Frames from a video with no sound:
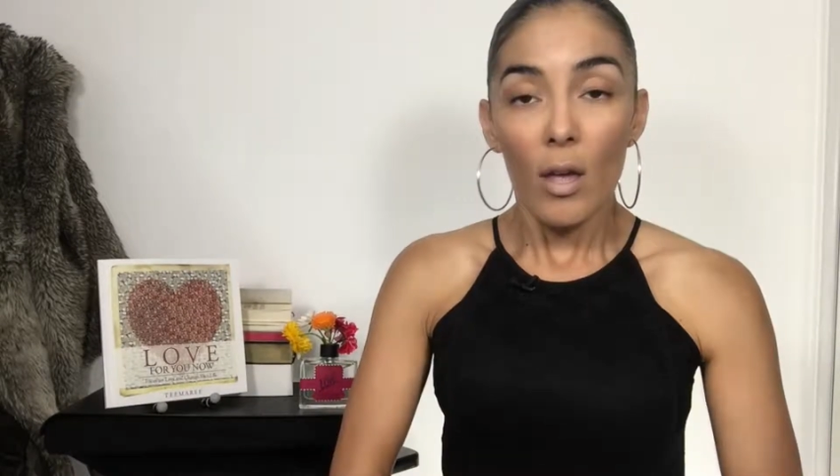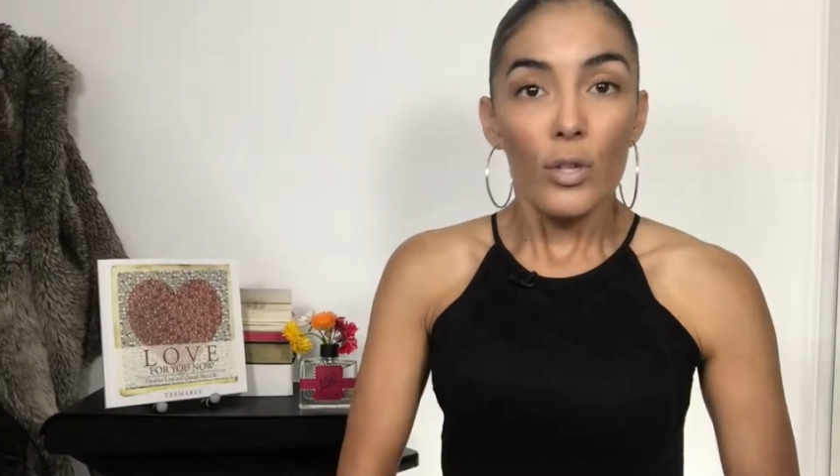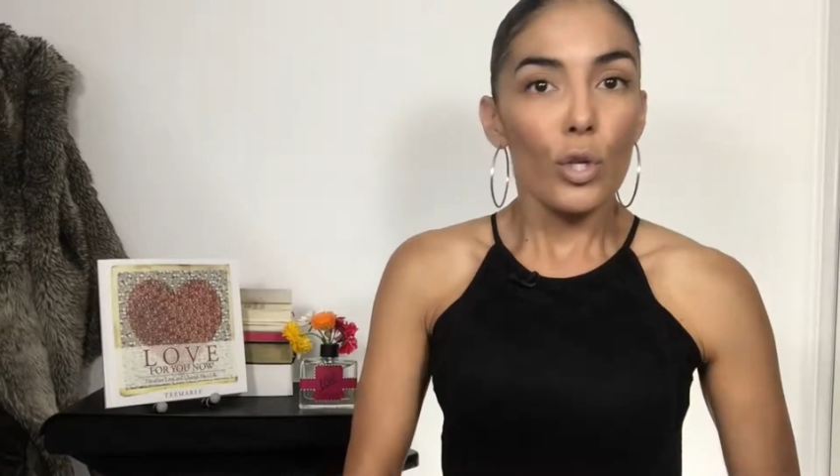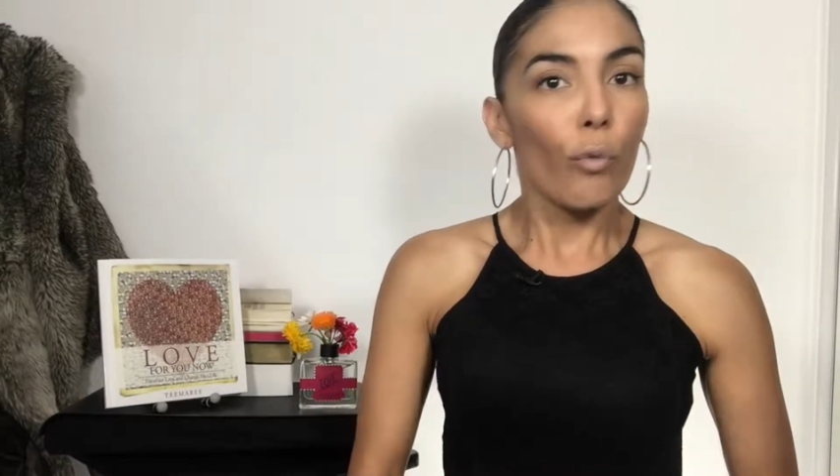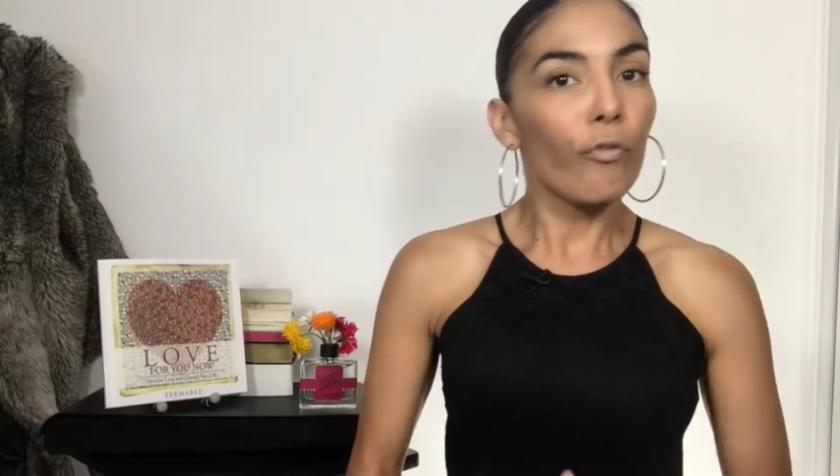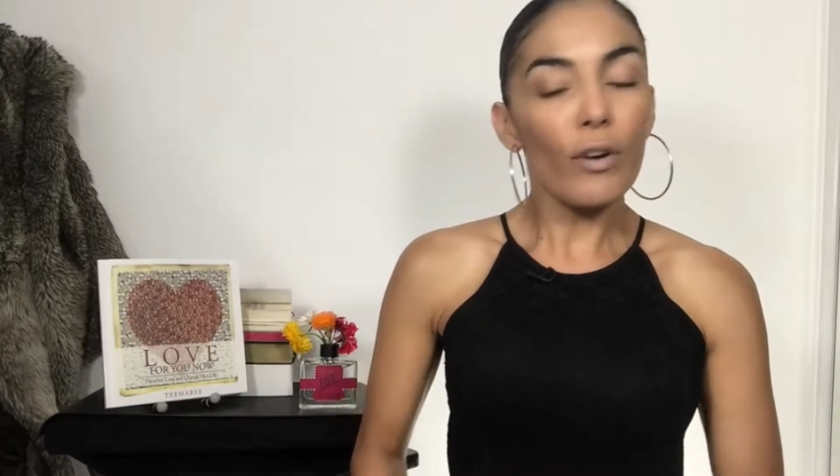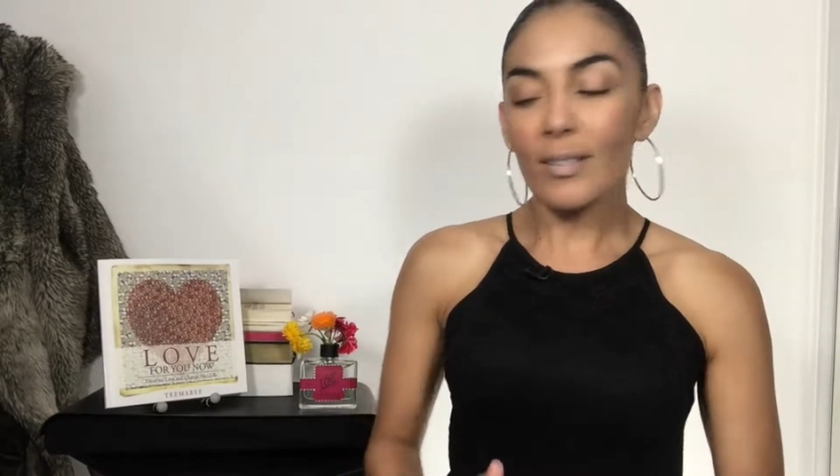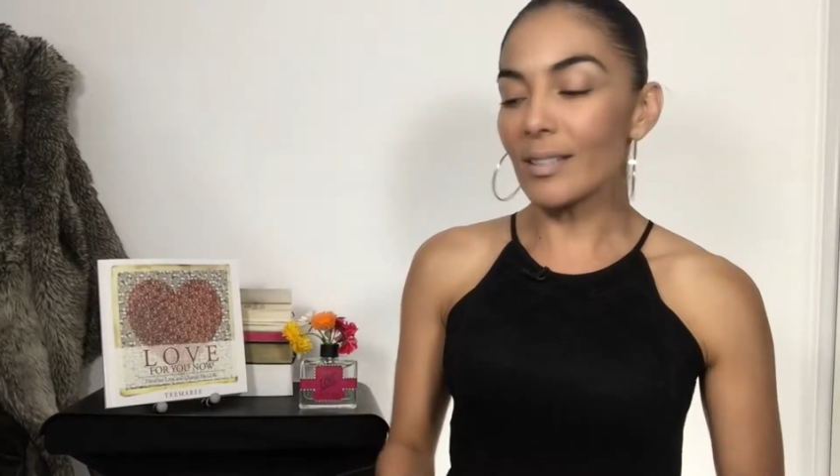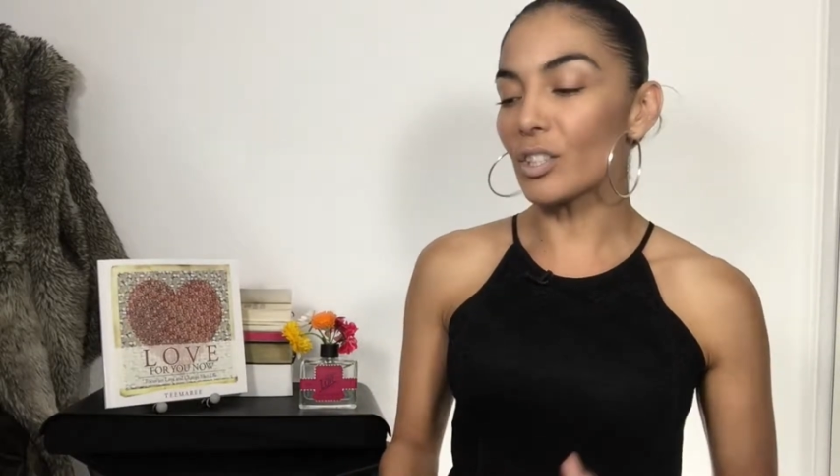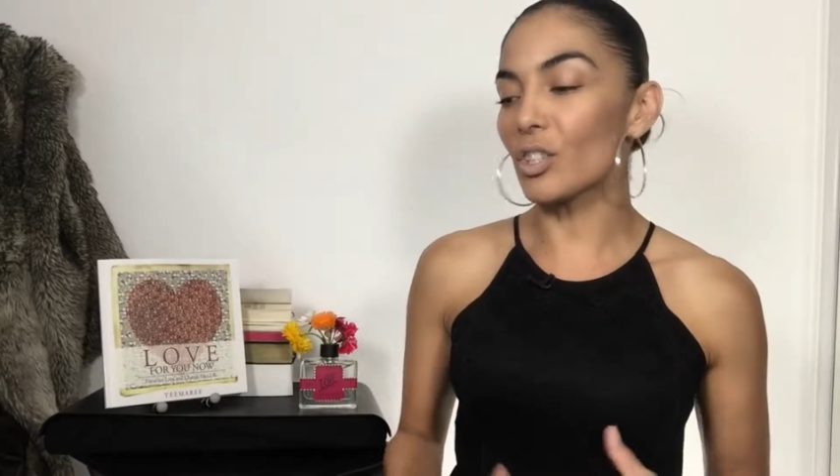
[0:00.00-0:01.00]
So
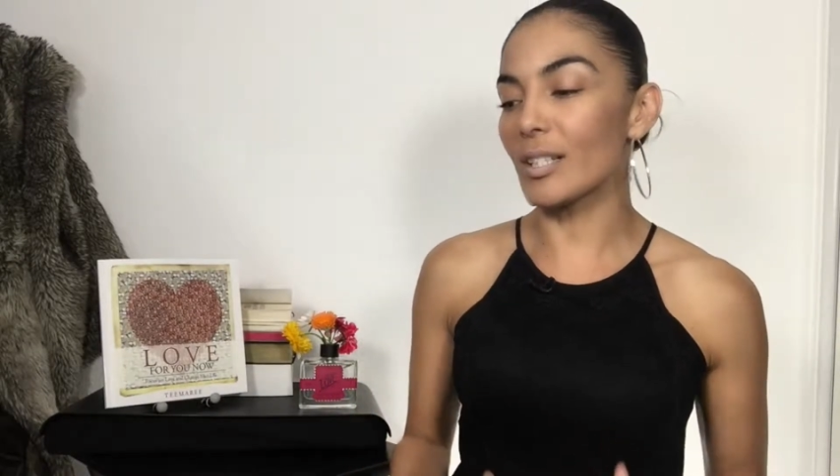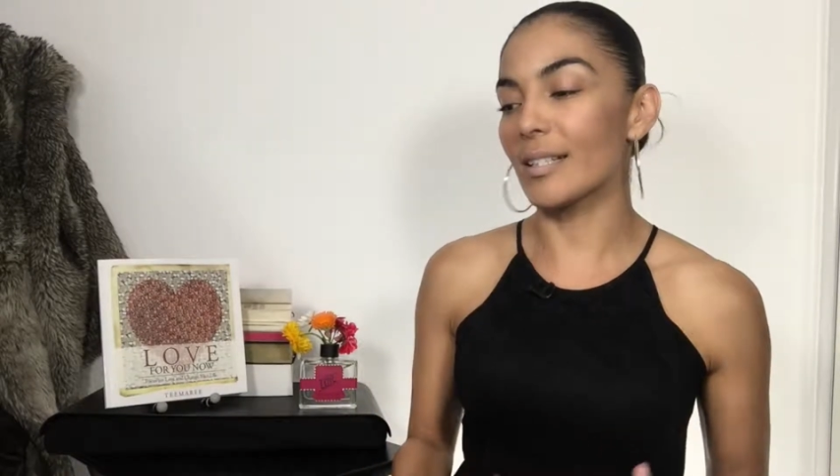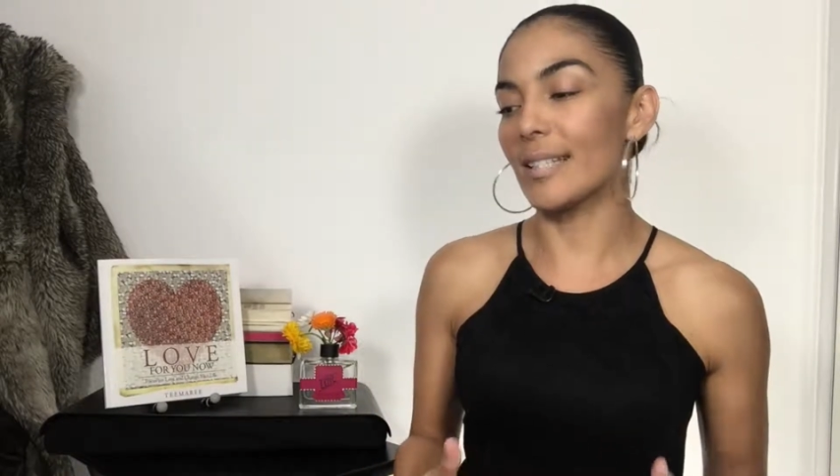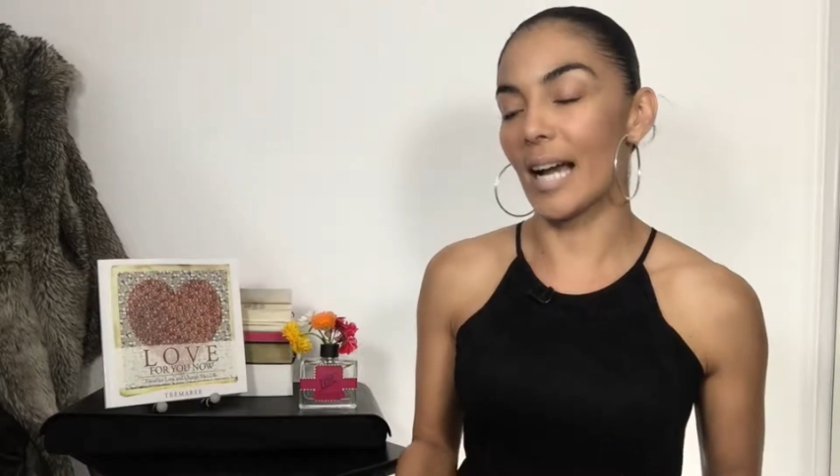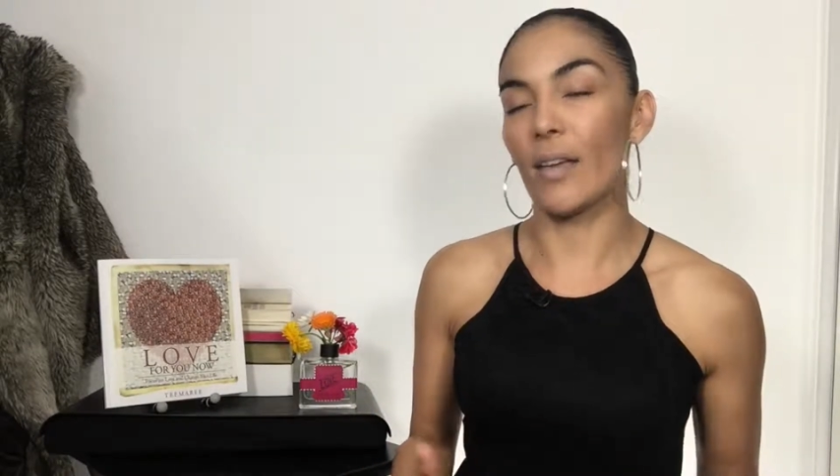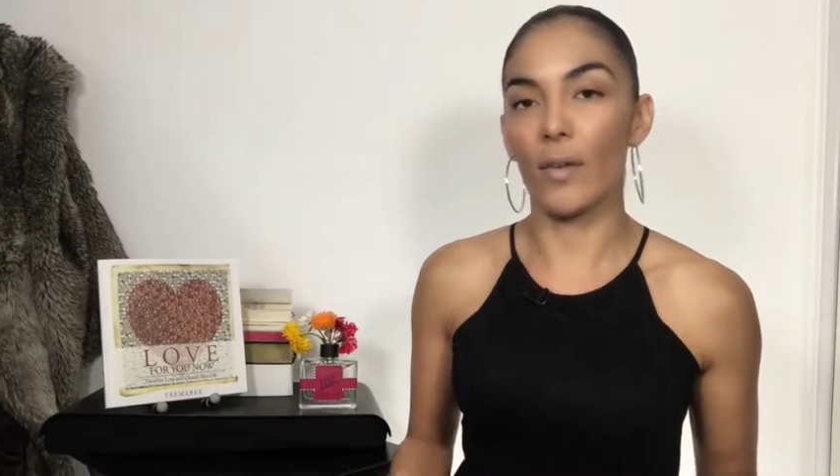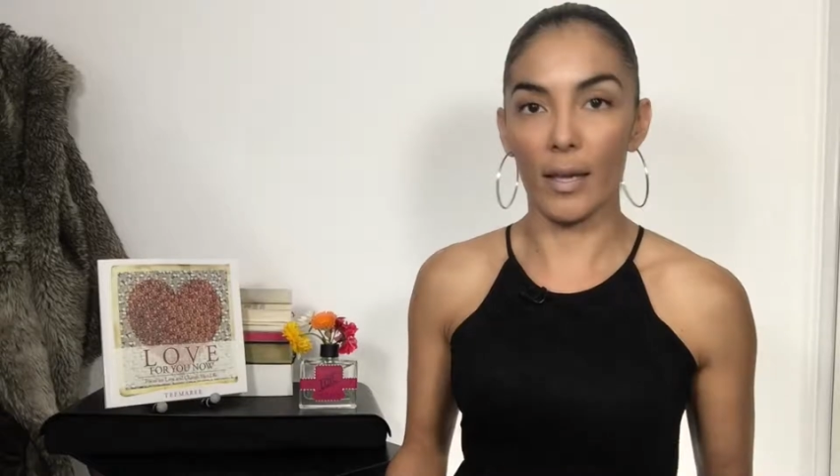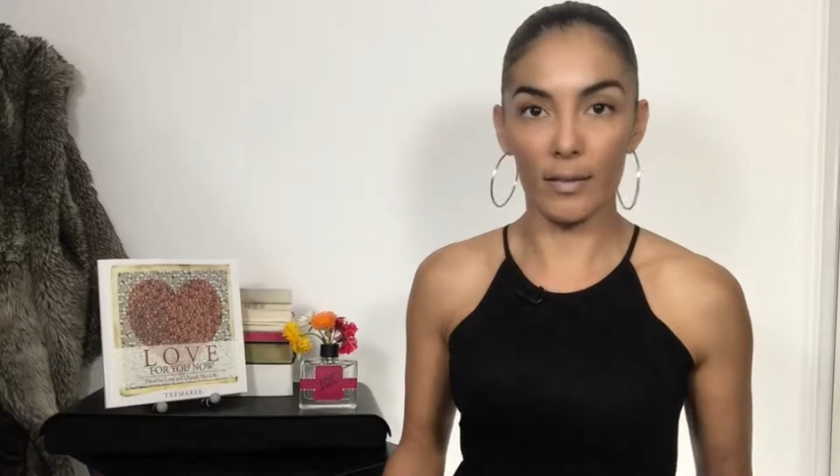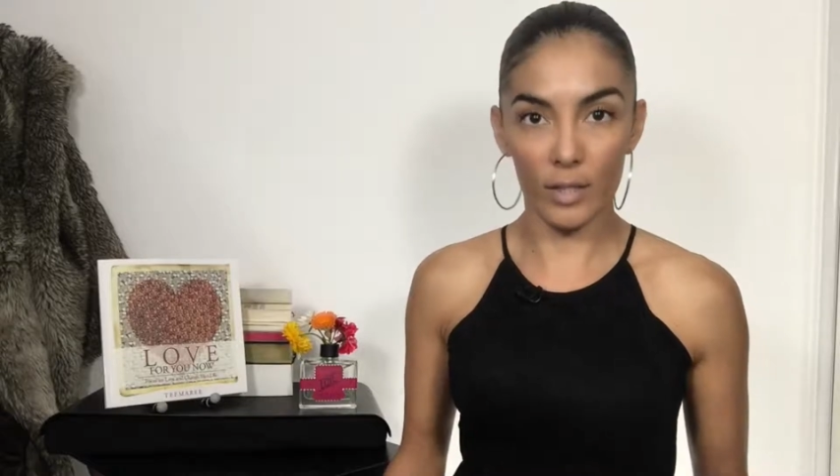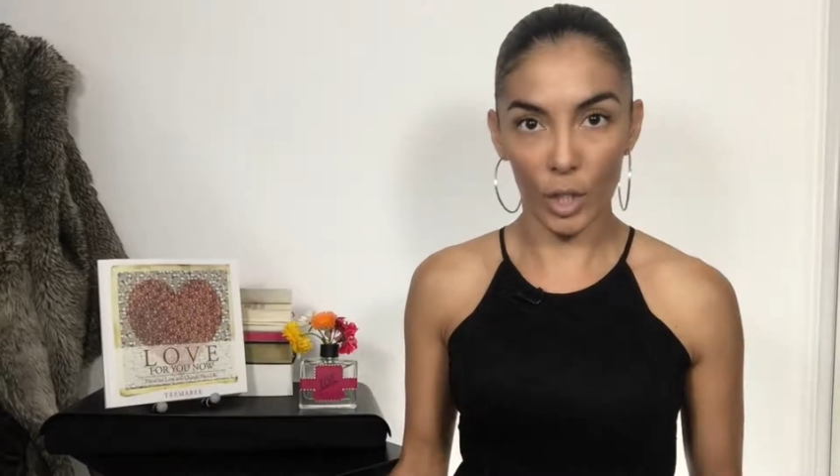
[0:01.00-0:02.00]
first, let's just dive
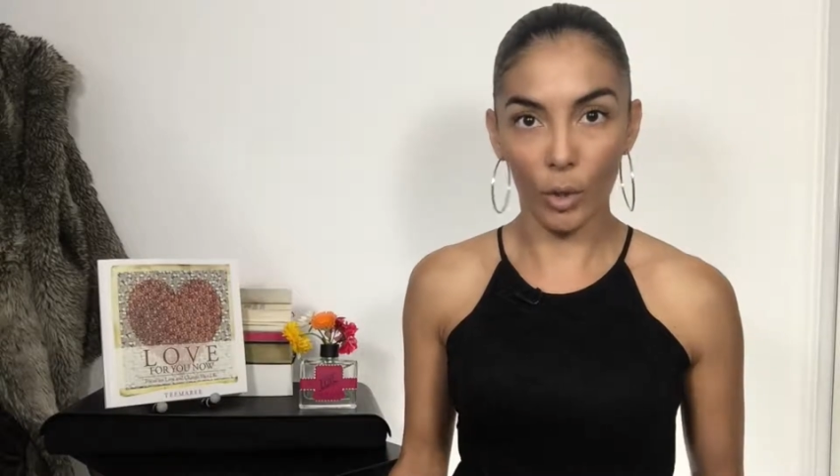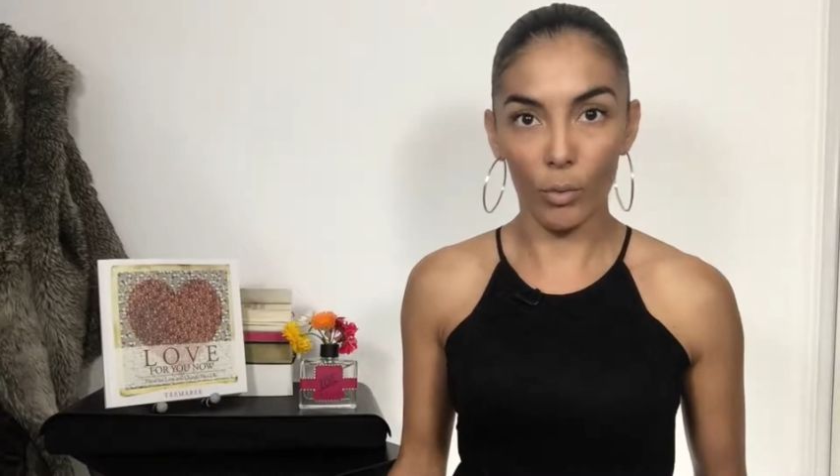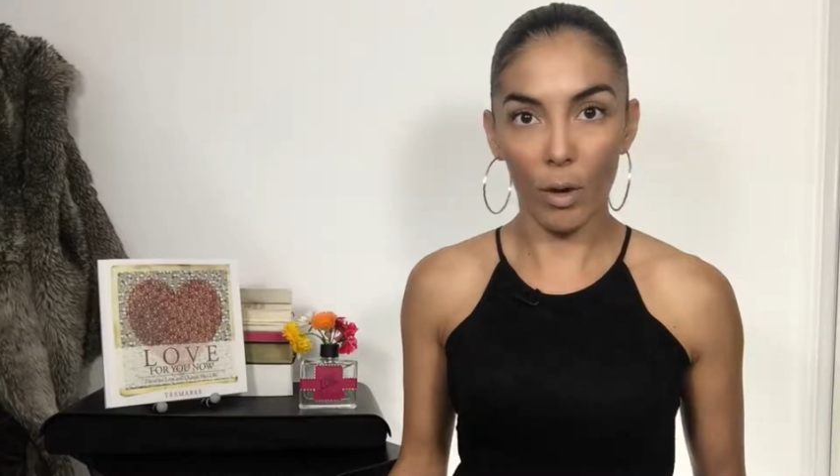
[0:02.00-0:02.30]
into,